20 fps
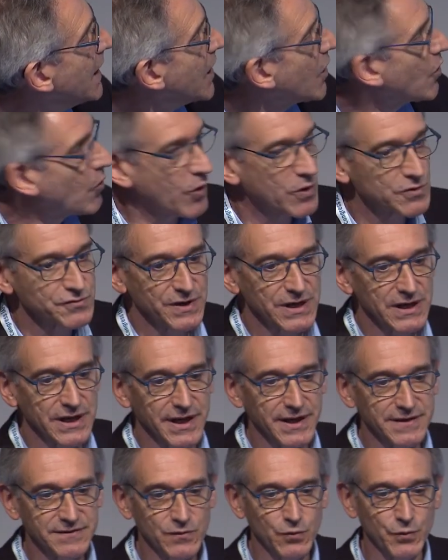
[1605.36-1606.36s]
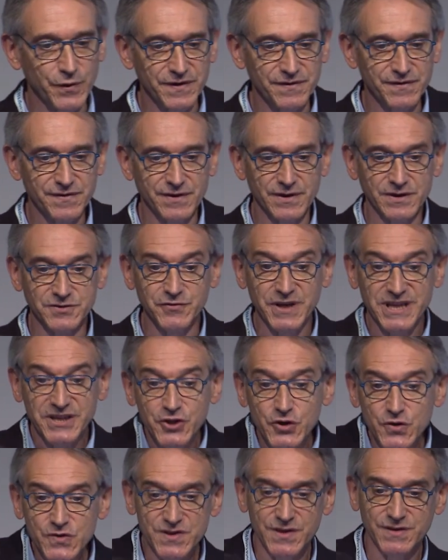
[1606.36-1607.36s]
correlate with
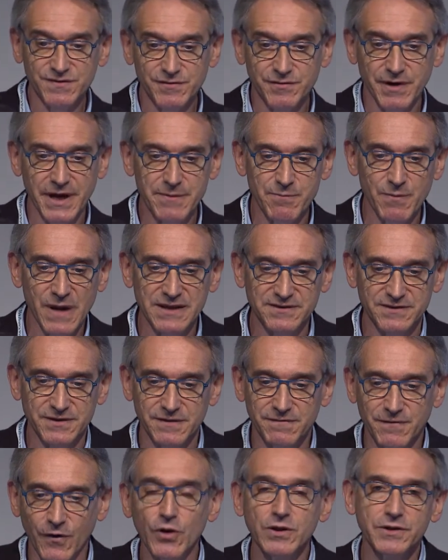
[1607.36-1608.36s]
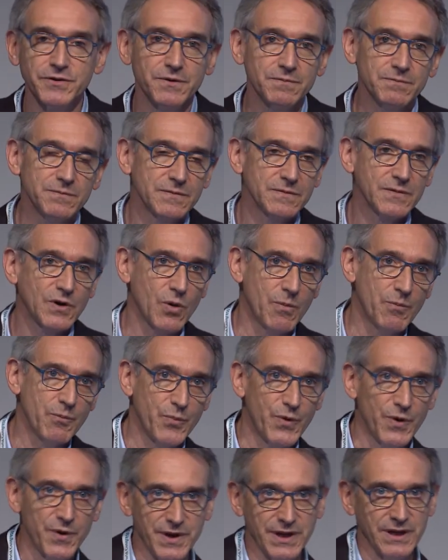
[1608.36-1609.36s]
reduced gray matter volume,
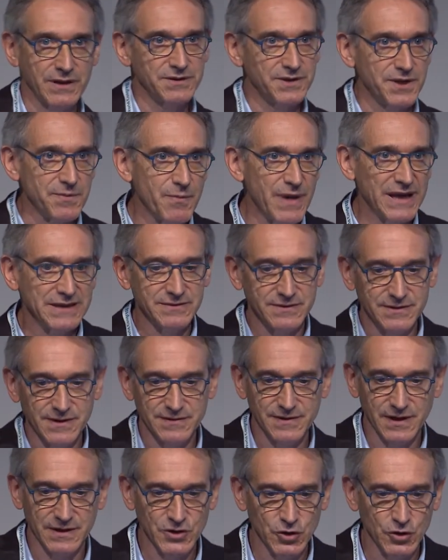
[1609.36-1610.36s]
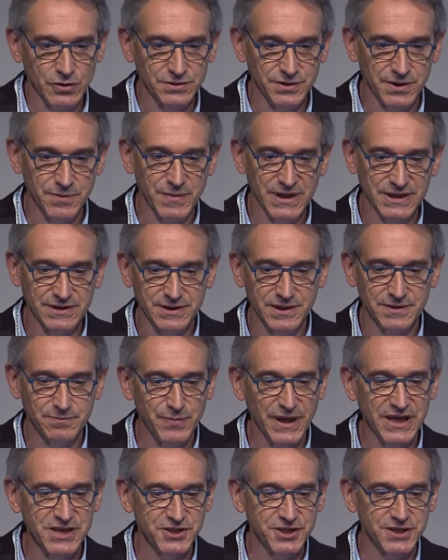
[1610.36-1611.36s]
comparing demented and non-demented
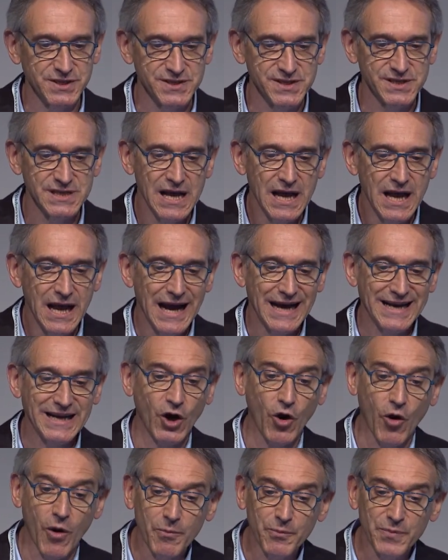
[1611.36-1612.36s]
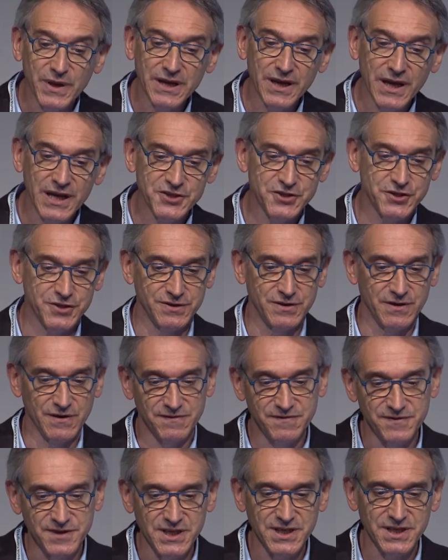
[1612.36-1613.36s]
patients, and a combination
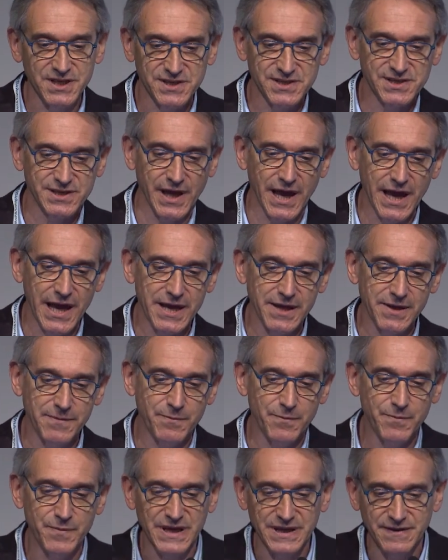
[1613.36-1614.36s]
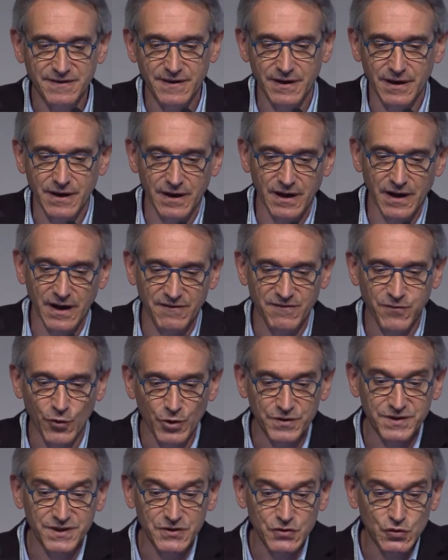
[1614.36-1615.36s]
of these A-beta
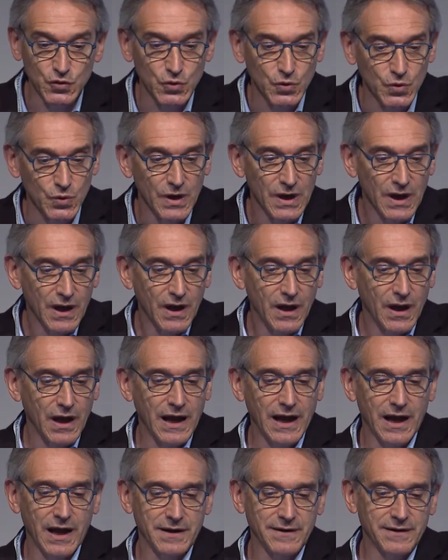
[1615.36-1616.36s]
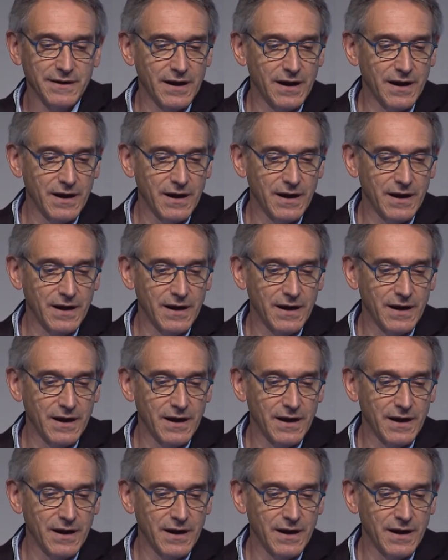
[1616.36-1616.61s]
42 and